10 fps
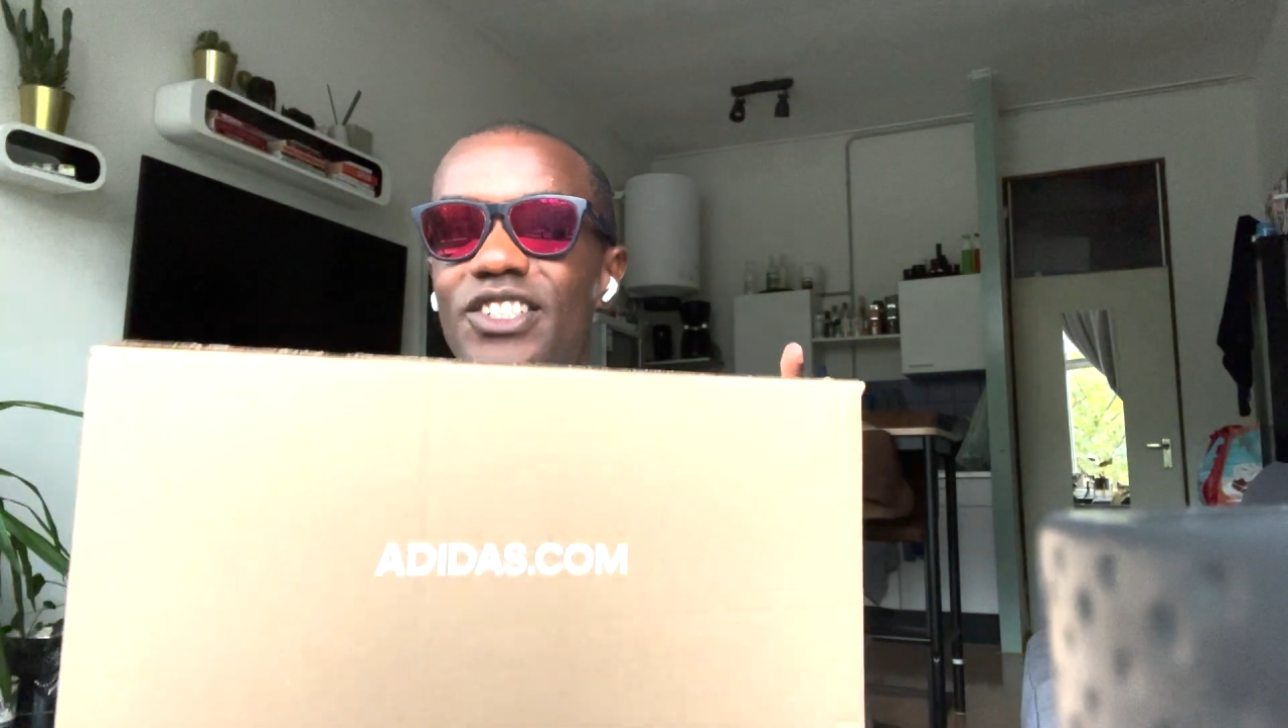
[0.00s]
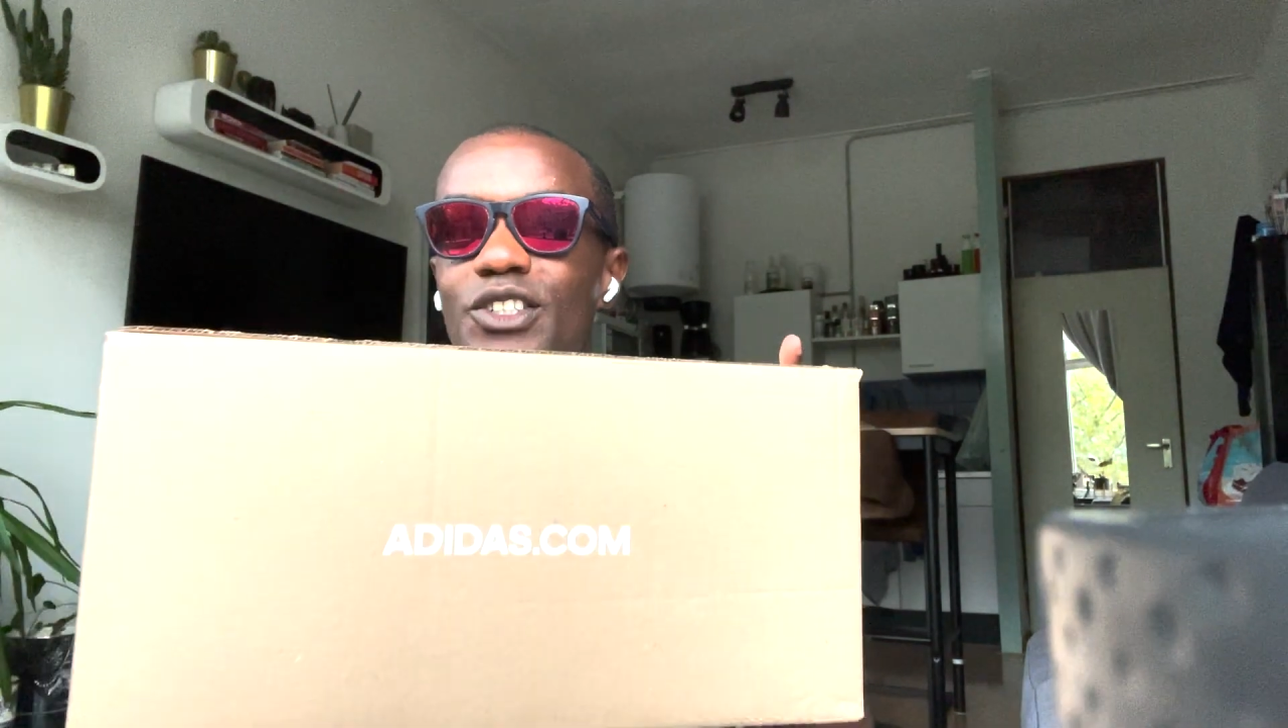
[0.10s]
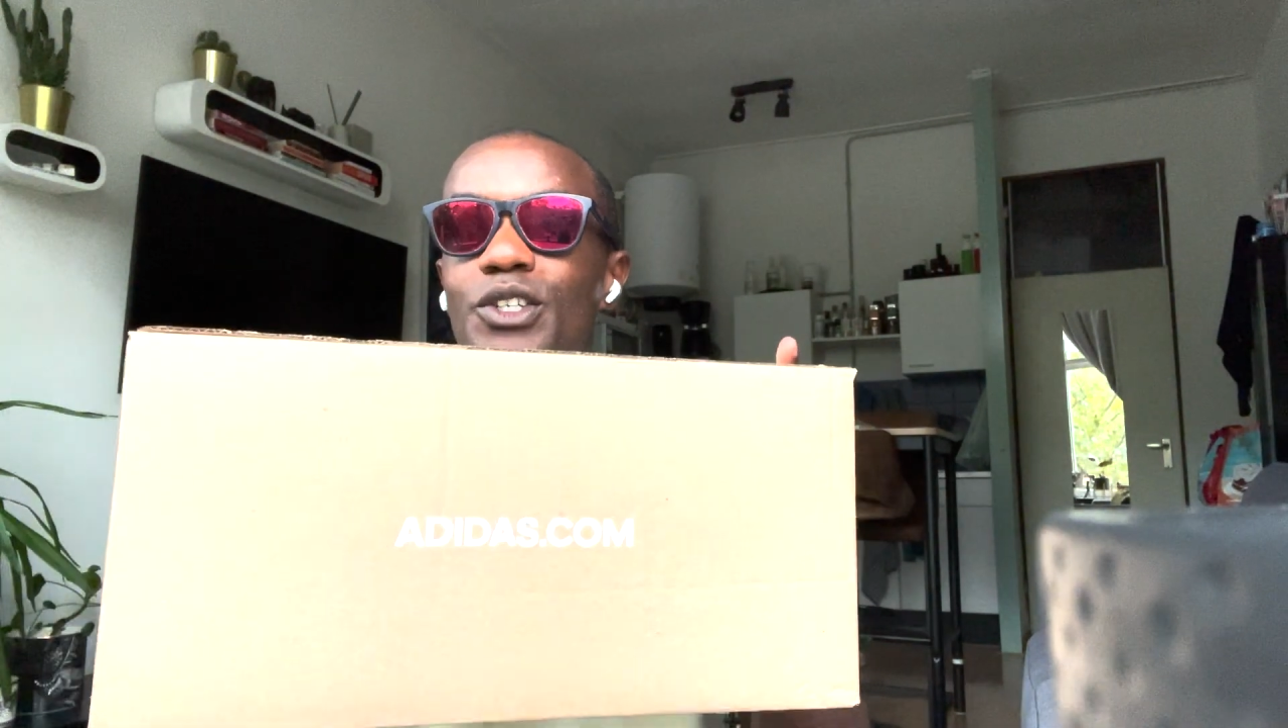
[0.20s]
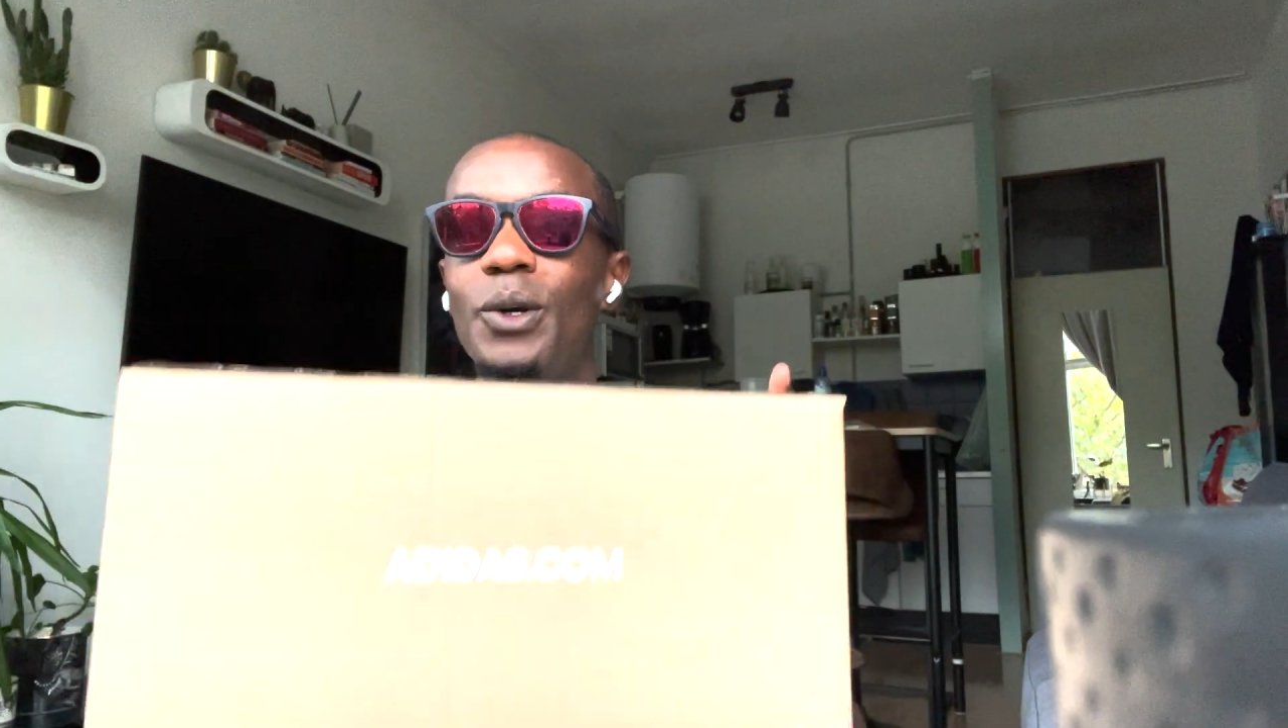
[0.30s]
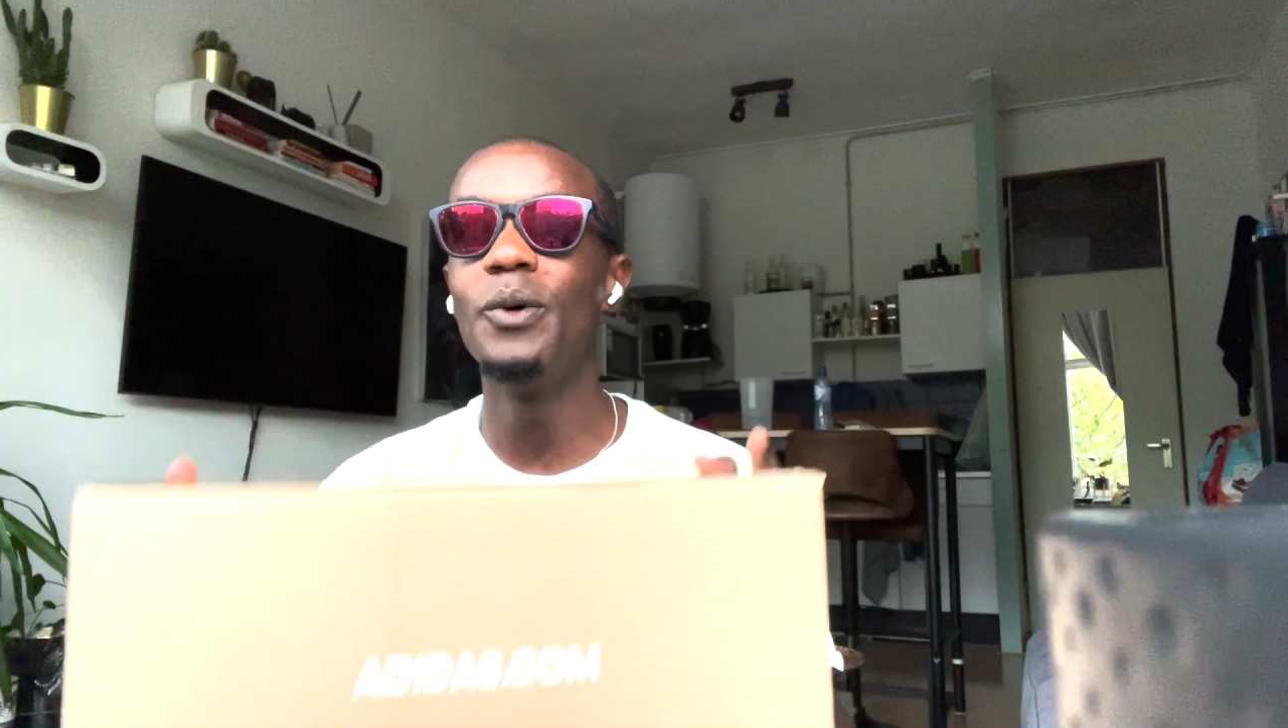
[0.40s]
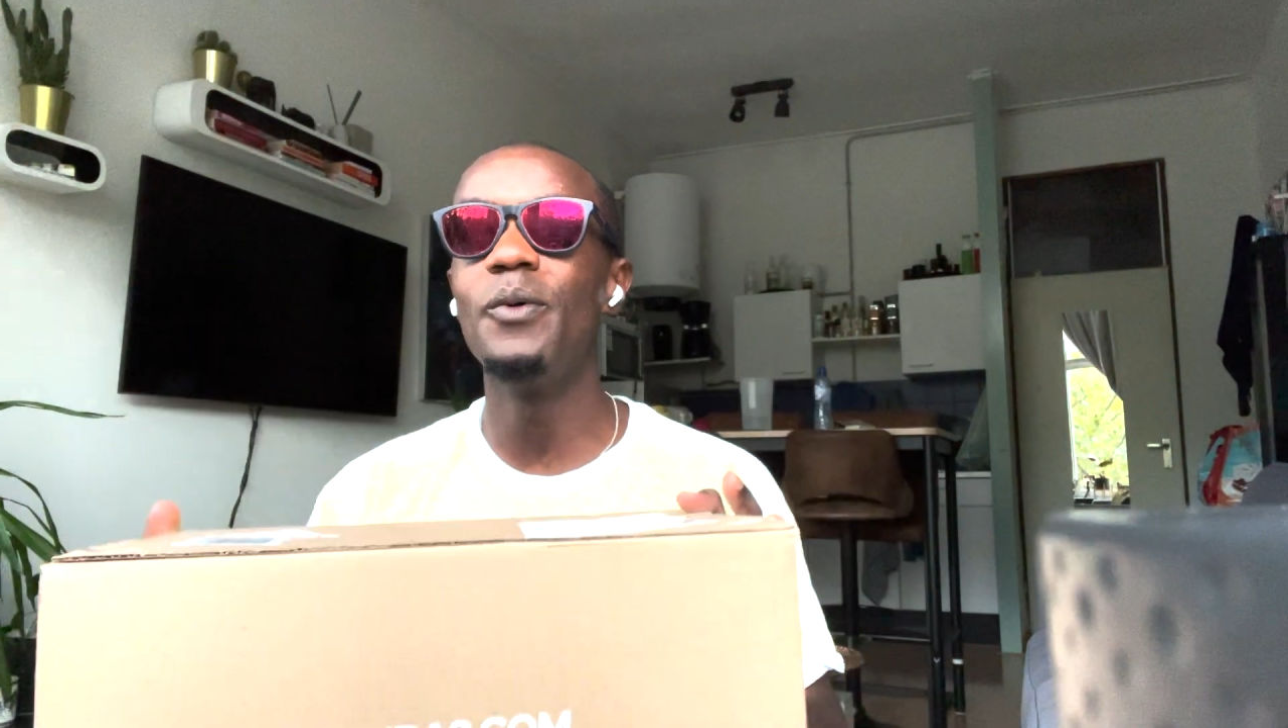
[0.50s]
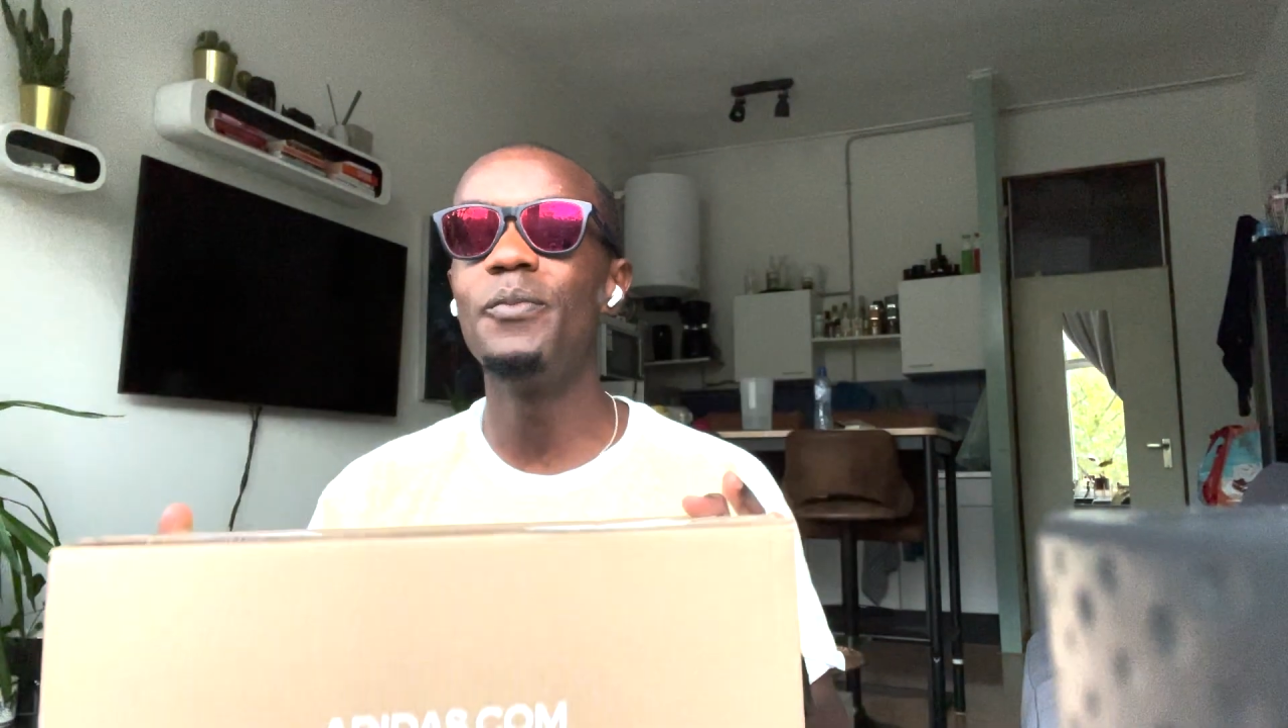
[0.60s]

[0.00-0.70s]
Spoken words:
shoe.